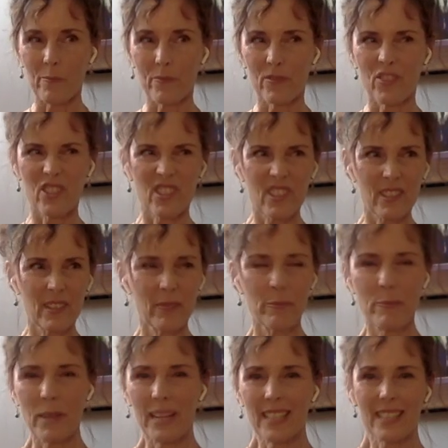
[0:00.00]
just the
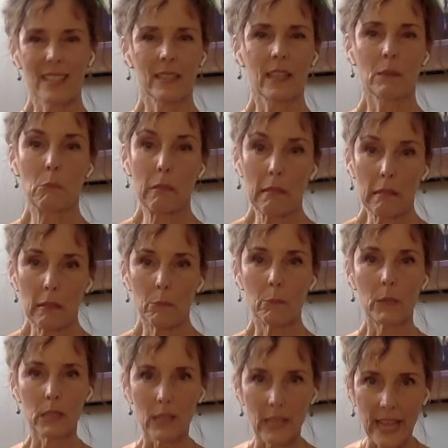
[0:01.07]
basic like
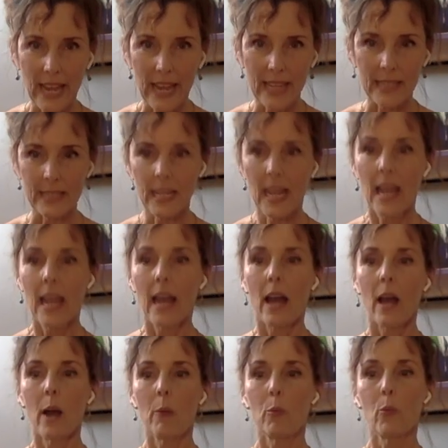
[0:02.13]
malaise.
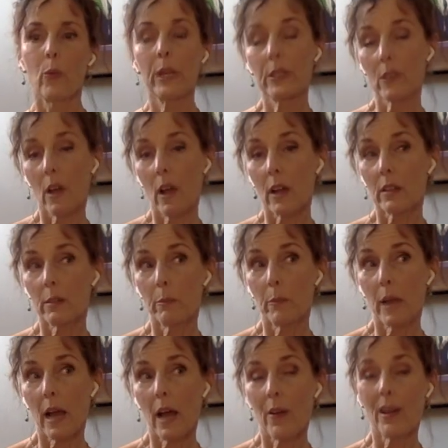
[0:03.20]
We talked
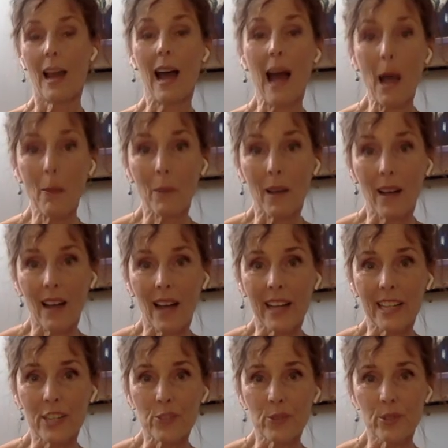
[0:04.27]
about AMA. I
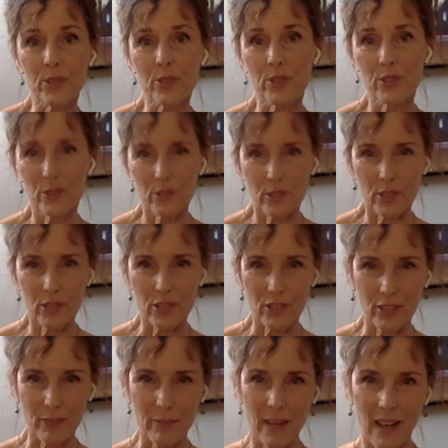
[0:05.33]
introduced you to the
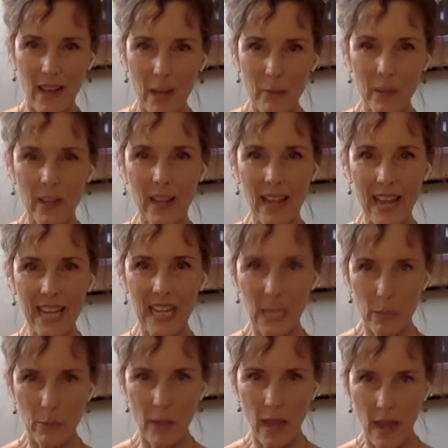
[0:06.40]
term AMA,
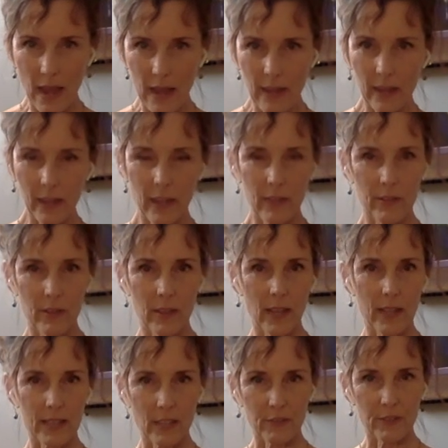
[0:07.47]
A-M-A, and gave you
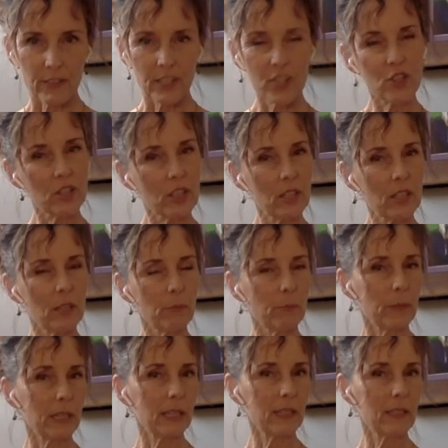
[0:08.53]
that definition. It
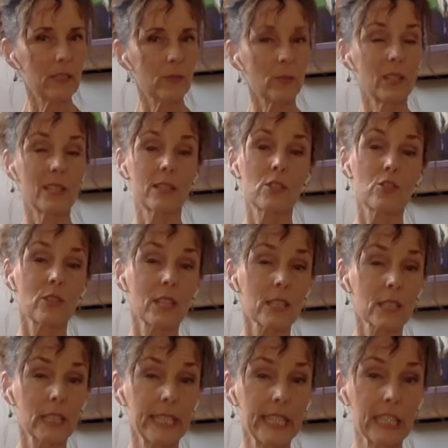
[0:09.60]
means, when it's
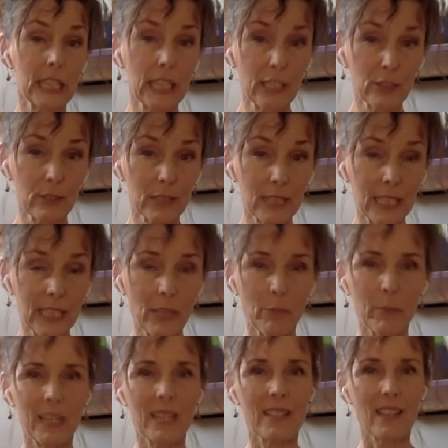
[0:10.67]
translated literally, it
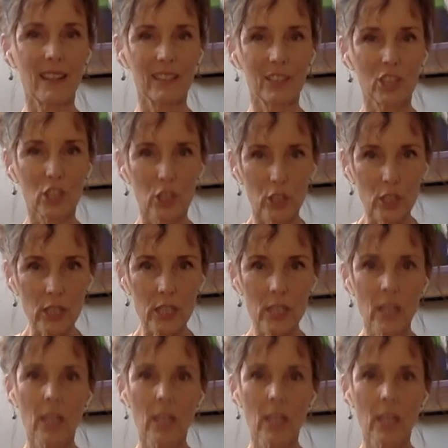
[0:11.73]
means uncooked,